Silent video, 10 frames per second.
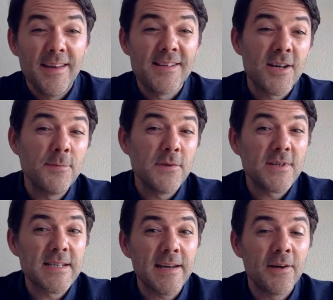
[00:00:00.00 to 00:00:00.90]
In terms of
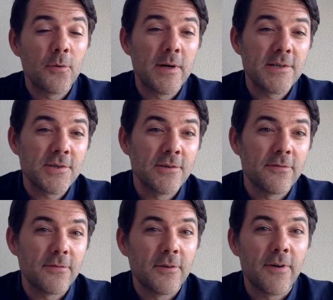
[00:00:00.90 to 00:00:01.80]
your second question
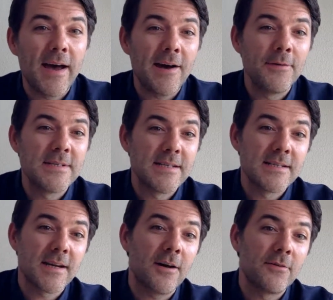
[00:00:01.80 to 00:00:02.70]
of how is
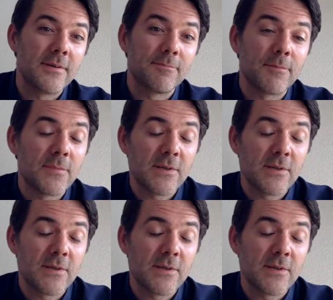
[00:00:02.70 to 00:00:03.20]
this current